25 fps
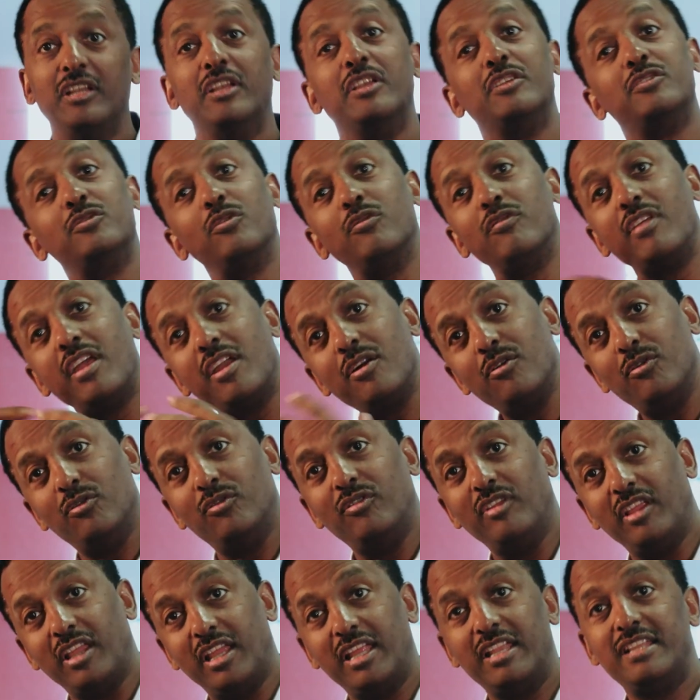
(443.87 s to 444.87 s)
So they go
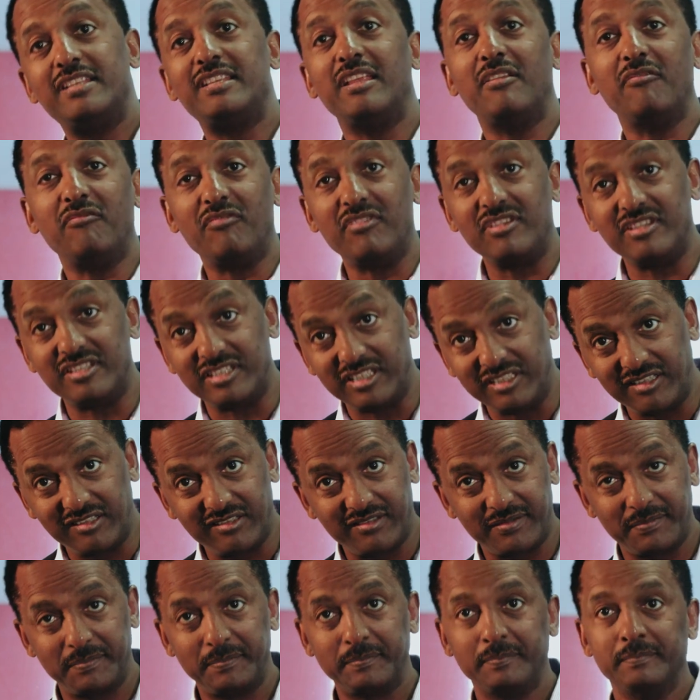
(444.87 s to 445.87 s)
there, they
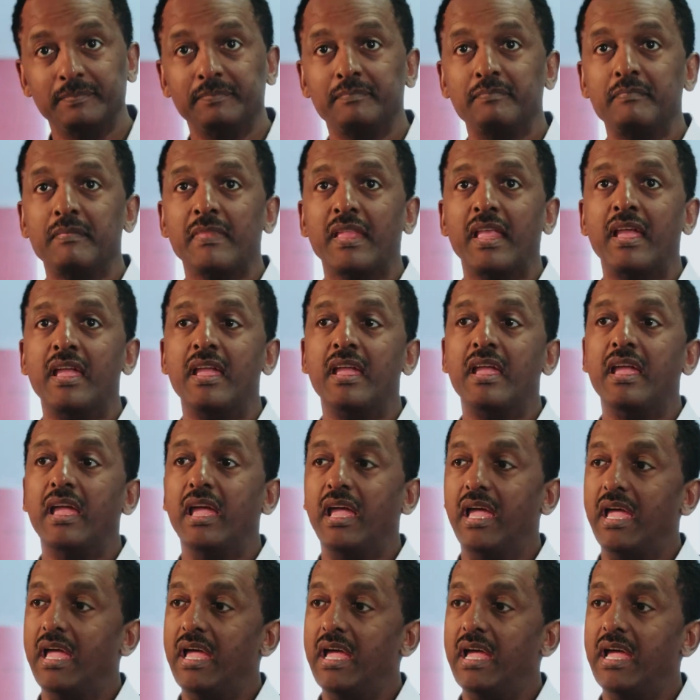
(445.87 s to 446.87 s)
visit,
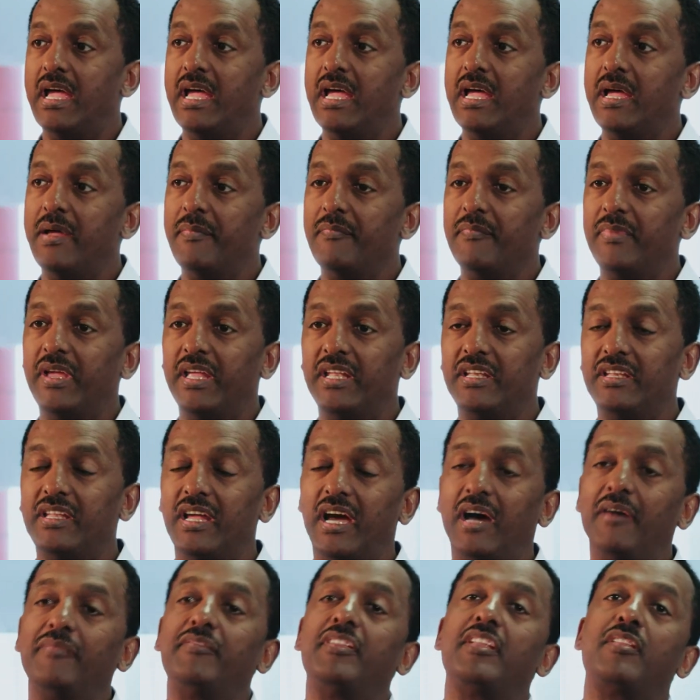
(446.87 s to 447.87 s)
and
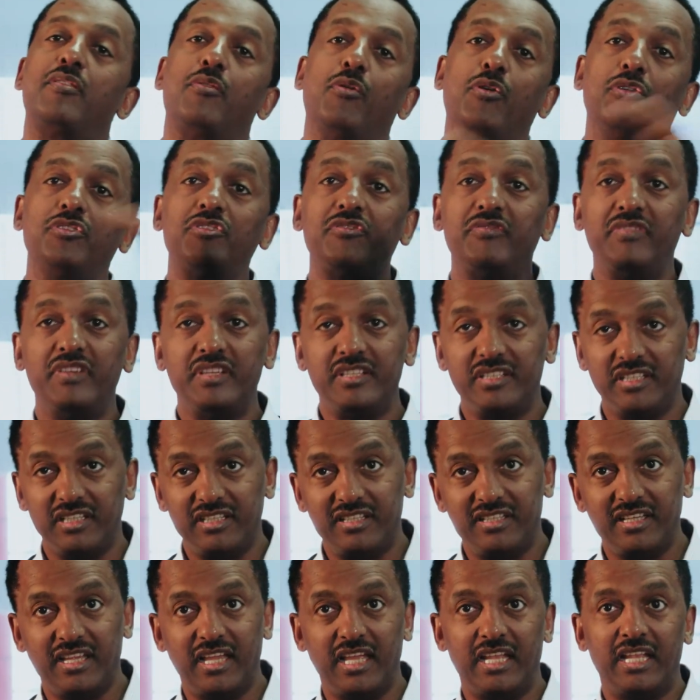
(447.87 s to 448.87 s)
after those visits,
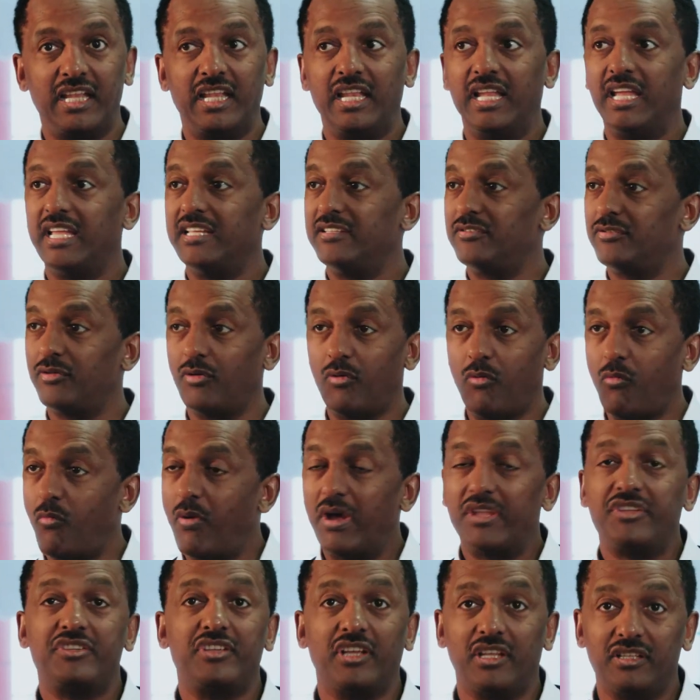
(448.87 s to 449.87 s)
they analyze, so
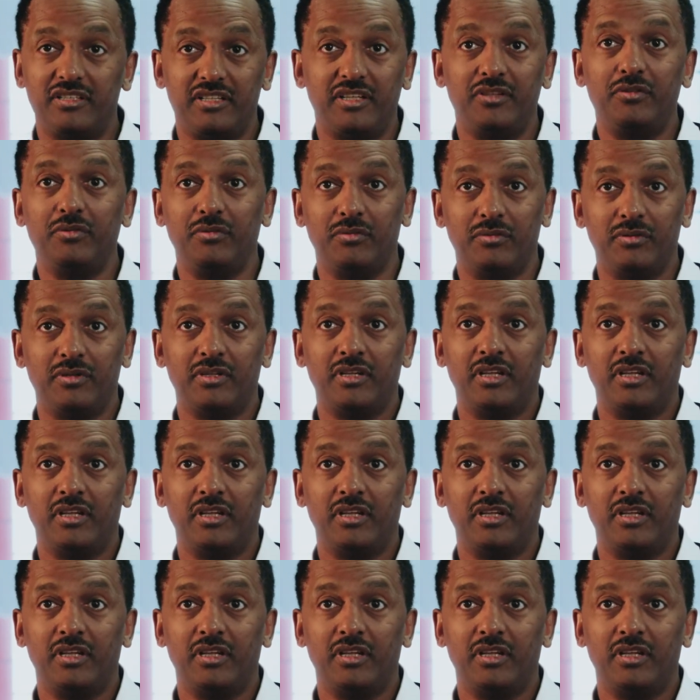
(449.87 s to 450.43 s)
what shall they do?